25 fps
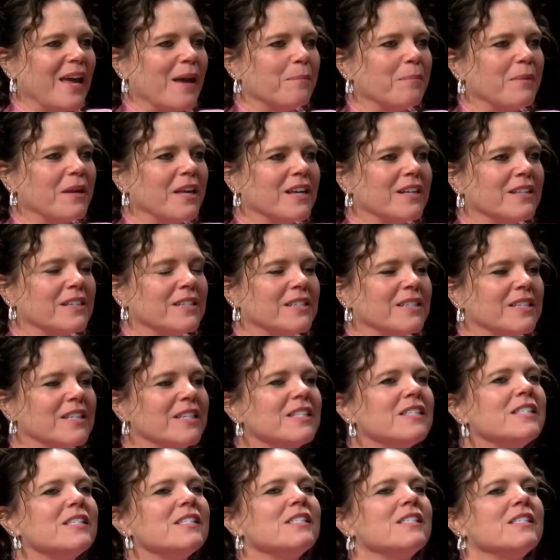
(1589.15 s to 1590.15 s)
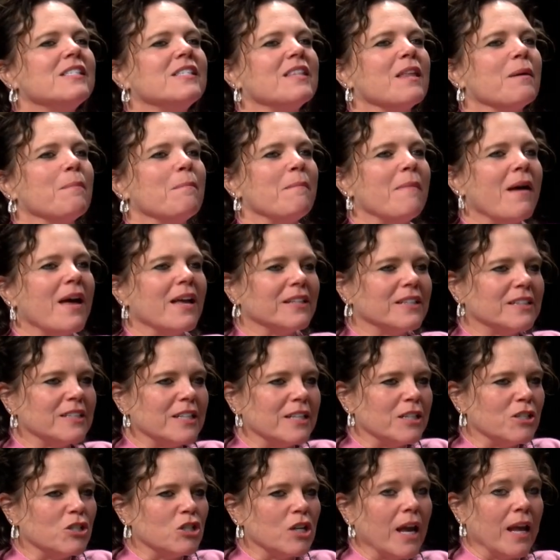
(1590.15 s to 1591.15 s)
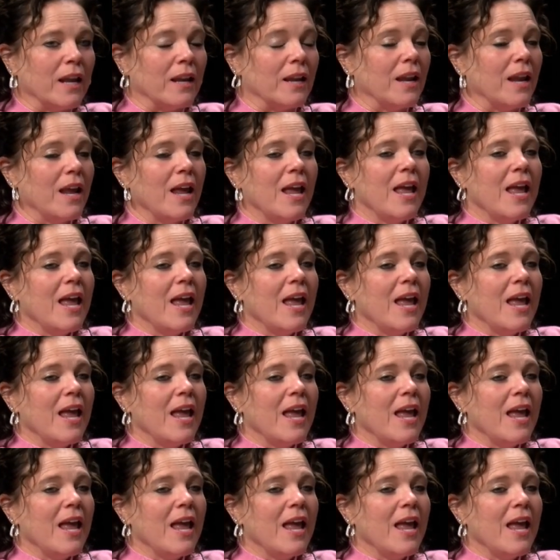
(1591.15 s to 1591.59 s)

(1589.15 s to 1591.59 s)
because this is the message. And